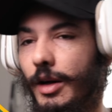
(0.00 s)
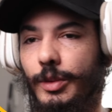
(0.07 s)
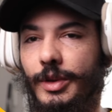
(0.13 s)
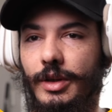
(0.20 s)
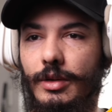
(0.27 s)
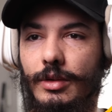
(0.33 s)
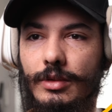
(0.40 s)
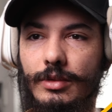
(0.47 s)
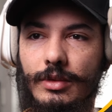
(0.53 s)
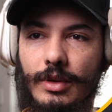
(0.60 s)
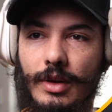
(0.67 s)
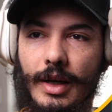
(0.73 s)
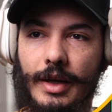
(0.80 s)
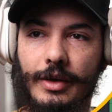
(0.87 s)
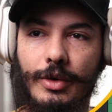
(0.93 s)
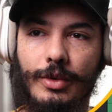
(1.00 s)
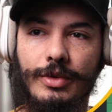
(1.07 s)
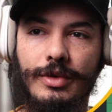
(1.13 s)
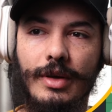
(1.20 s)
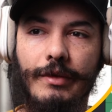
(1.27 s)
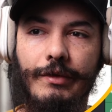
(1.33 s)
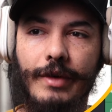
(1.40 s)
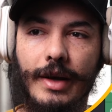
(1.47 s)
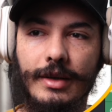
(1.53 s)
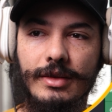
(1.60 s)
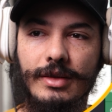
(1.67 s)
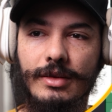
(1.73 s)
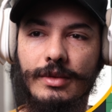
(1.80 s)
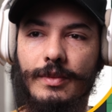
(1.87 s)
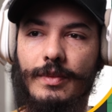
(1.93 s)
audio and go to
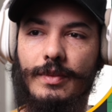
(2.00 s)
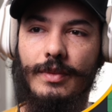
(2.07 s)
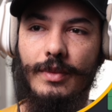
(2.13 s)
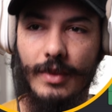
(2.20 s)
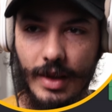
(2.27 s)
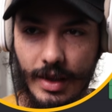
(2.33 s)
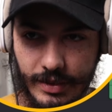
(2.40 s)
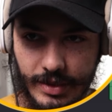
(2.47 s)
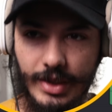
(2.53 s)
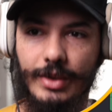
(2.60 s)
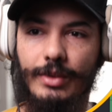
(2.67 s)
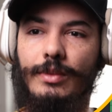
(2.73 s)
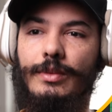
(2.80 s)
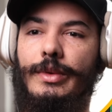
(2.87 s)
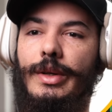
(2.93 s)
effects, and here.